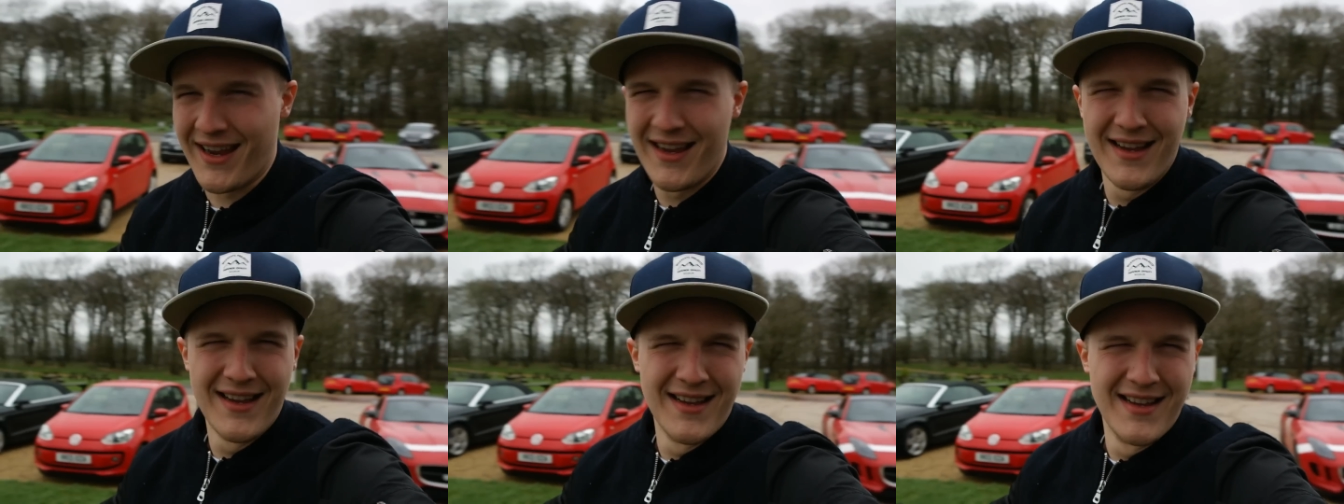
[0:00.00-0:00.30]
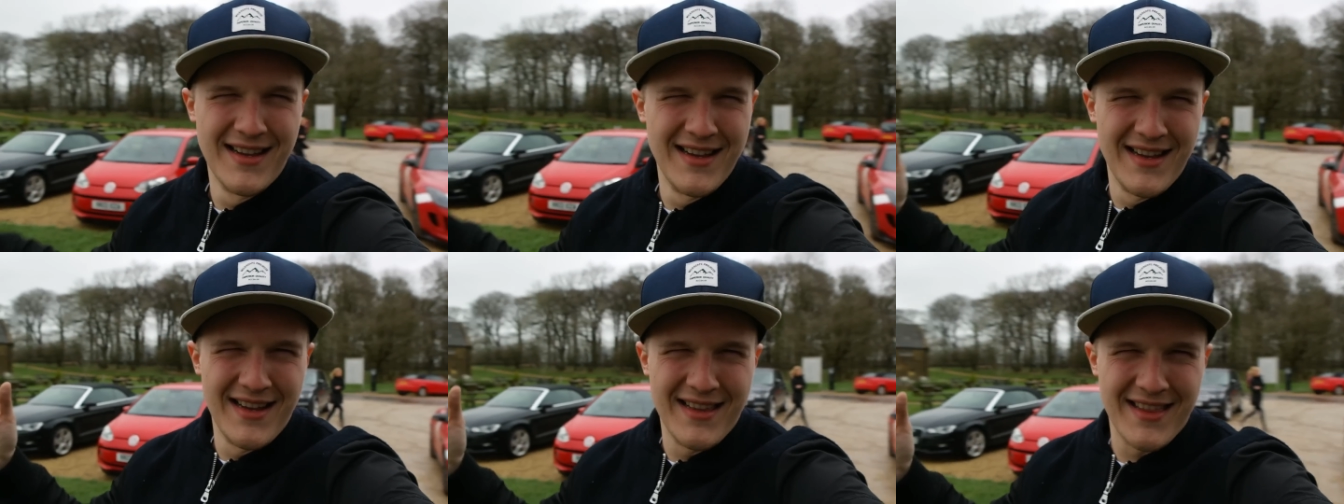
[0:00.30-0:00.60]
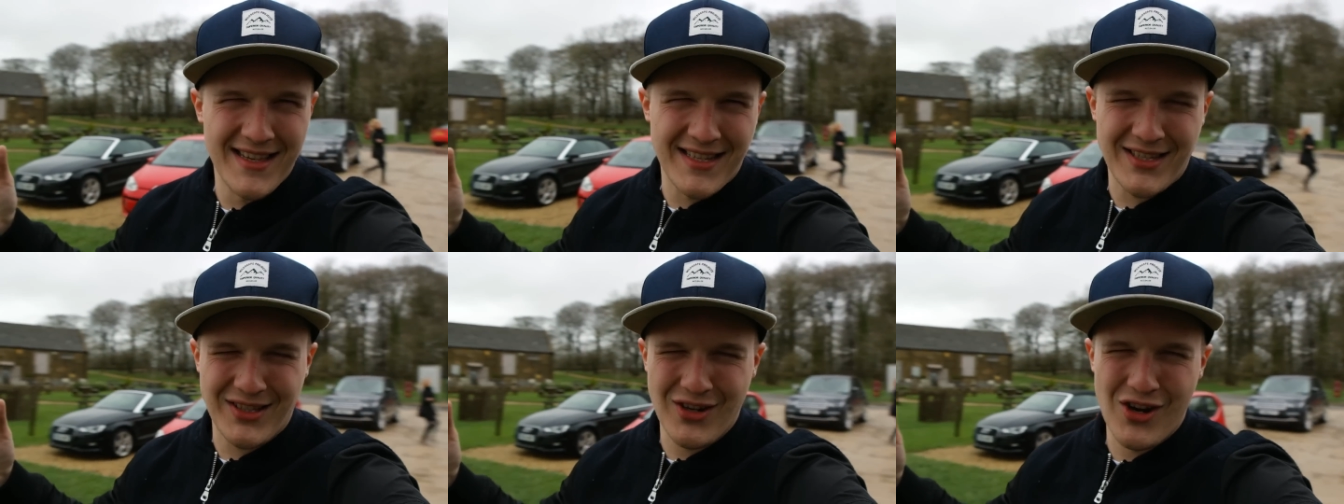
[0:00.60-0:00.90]

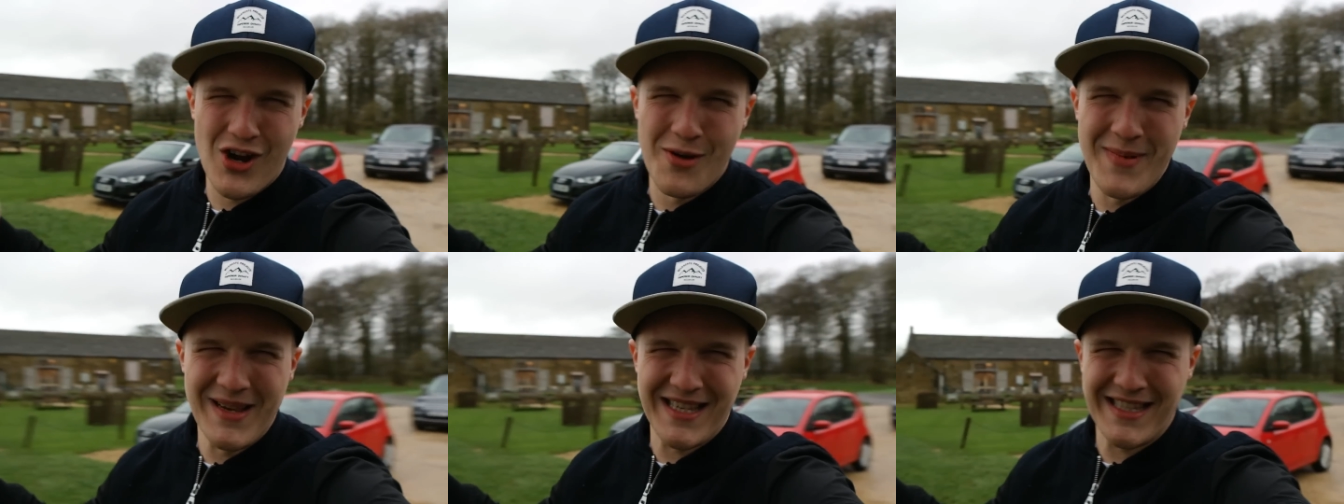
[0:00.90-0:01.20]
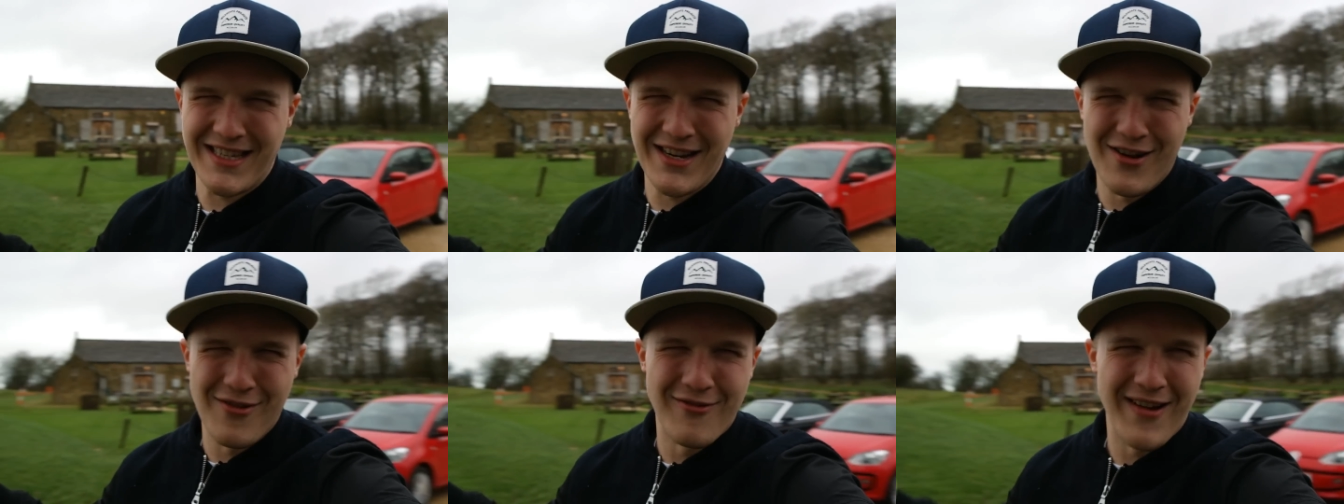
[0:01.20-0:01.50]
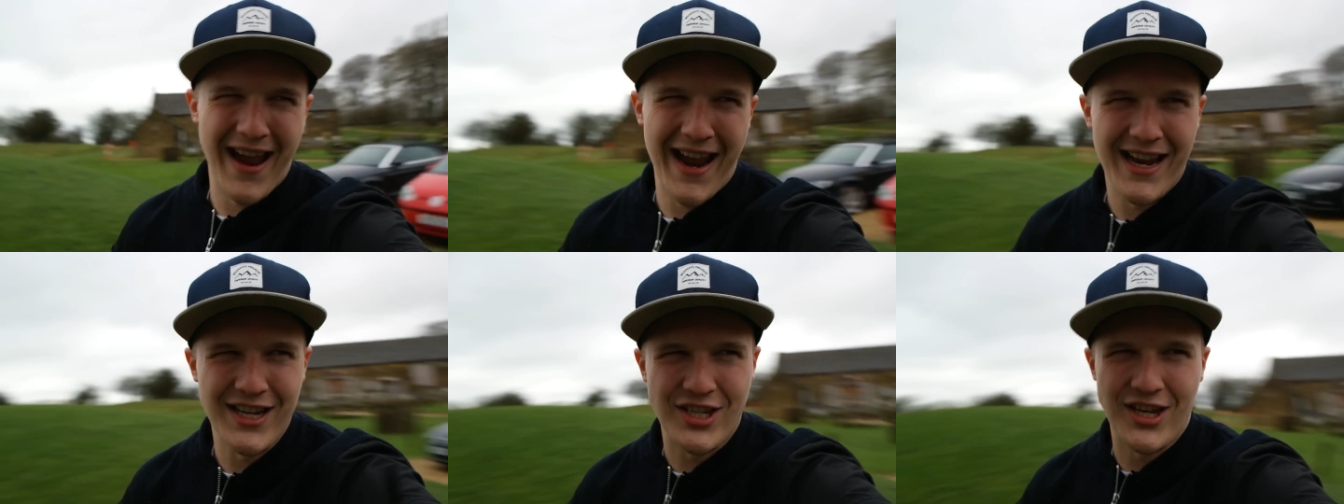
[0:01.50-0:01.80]
The storm is still
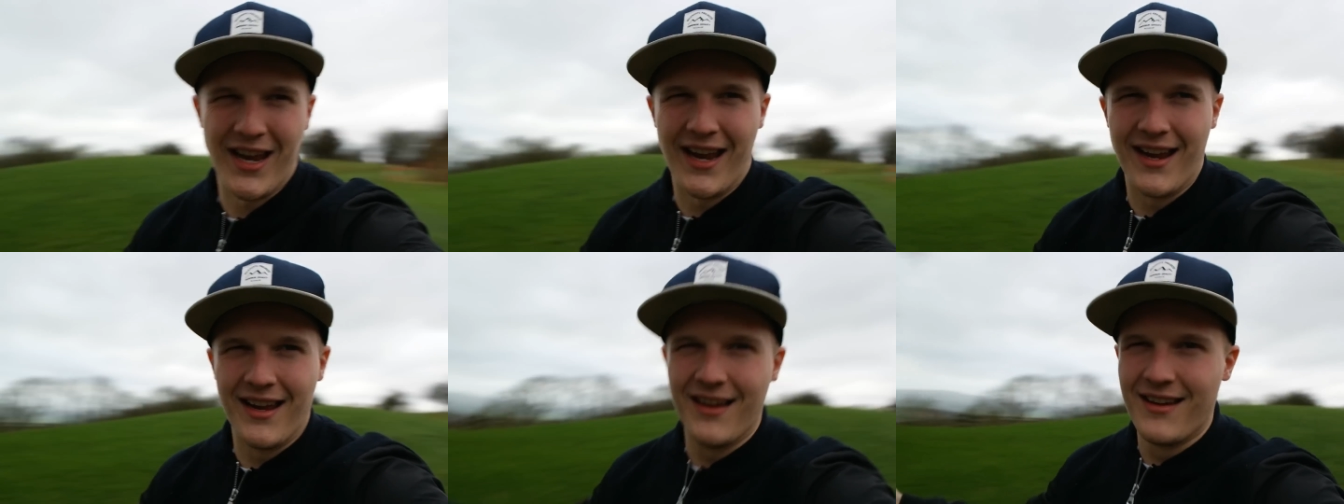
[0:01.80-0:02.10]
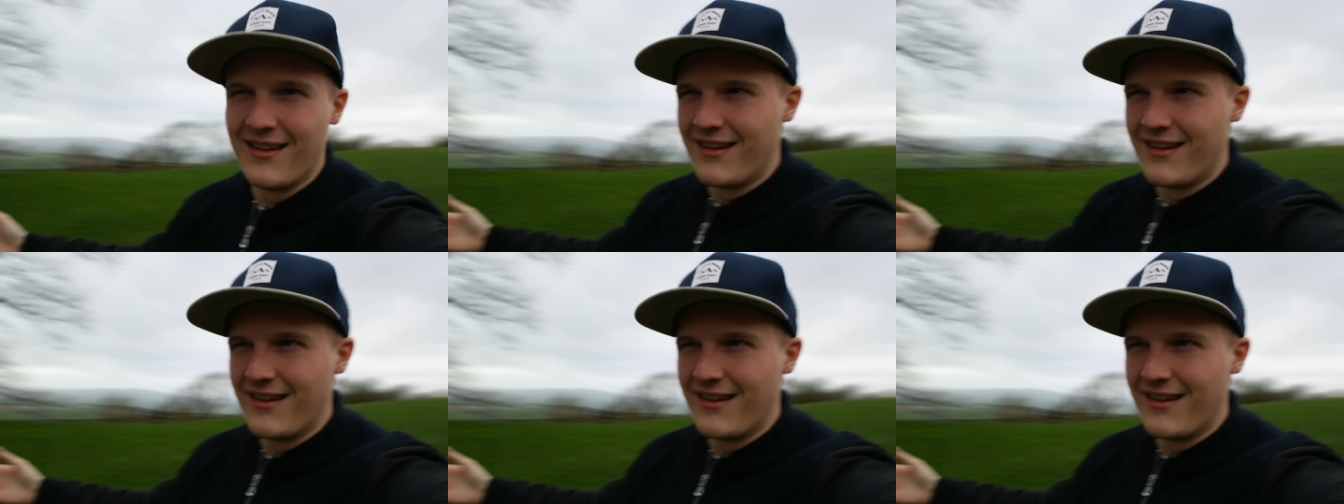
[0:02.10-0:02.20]
raging.